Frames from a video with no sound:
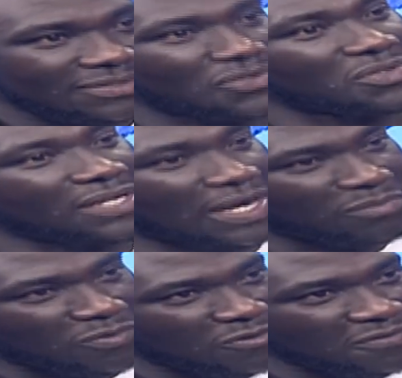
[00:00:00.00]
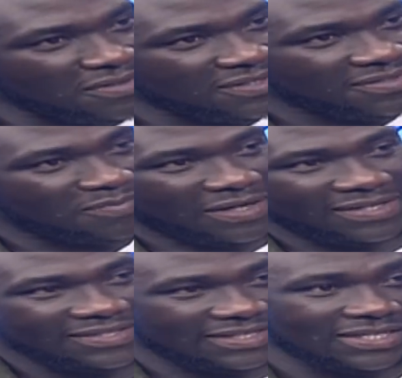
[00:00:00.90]
you know, the Rambo movies back
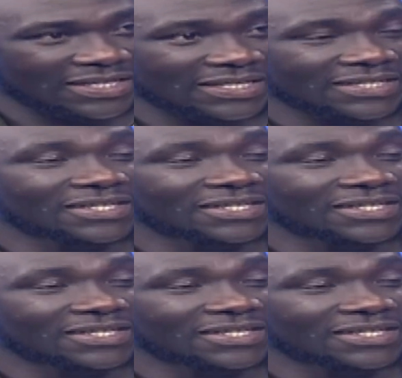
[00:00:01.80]
in the day.